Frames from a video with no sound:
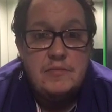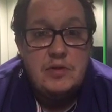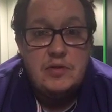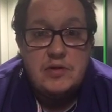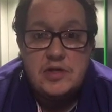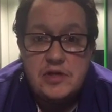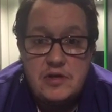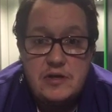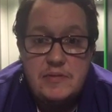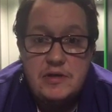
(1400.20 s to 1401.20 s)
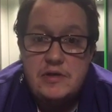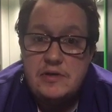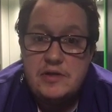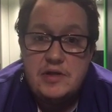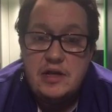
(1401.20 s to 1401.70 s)
your
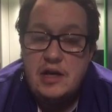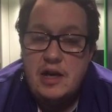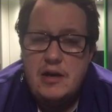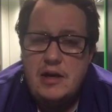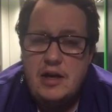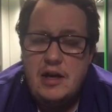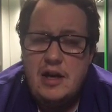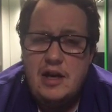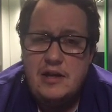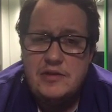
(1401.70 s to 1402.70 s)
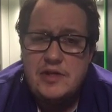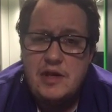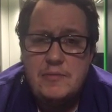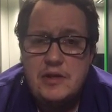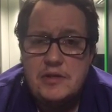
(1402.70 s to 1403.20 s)
assignments, and so
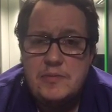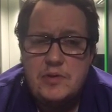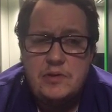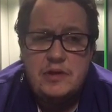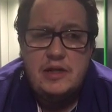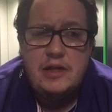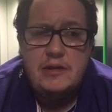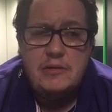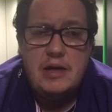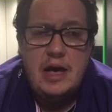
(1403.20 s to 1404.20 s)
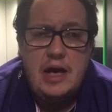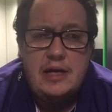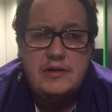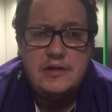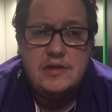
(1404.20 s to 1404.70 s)
much more, you know.
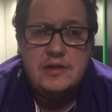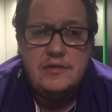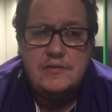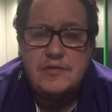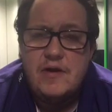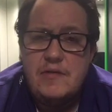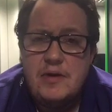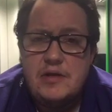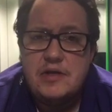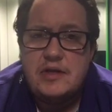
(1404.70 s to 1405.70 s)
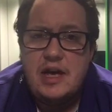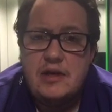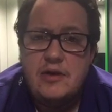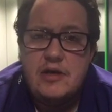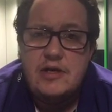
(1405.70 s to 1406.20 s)
And there was very much that
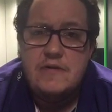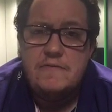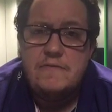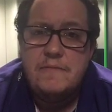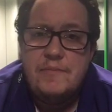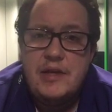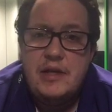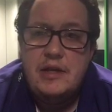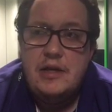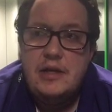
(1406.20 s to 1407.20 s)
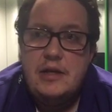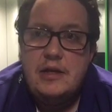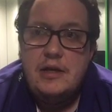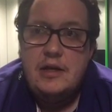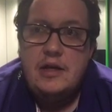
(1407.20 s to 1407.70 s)
kind of
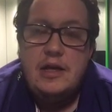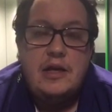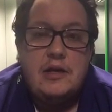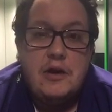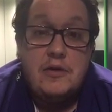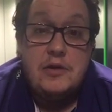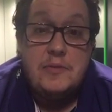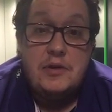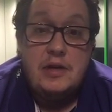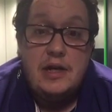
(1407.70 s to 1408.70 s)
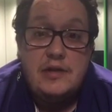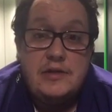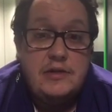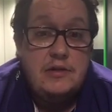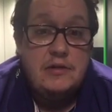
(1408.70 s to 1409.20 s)
encouragement there to
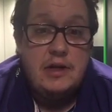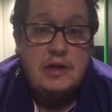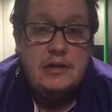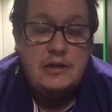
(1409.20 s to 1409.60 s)
do that.